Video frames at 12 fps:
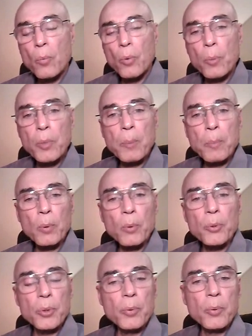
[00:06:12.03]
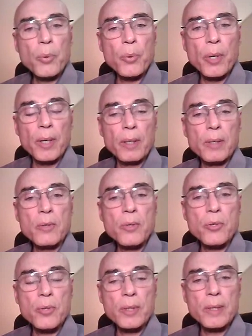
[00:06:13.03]
where people do
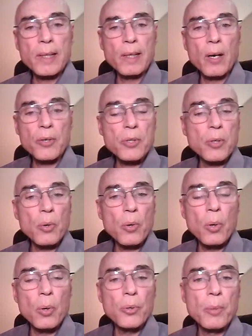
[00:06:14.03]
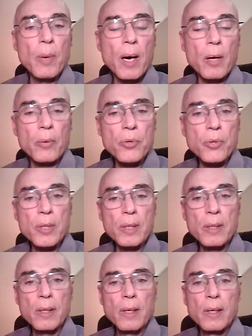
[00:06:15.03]
things in our so-called
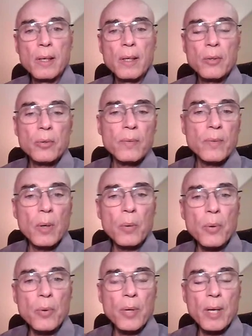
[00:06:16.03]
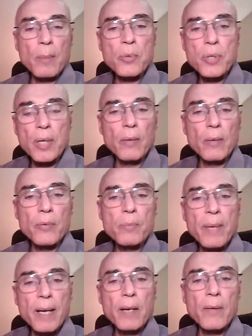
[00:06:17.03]
democracy to vote
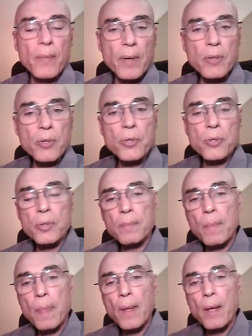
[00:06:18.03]
themselves benefits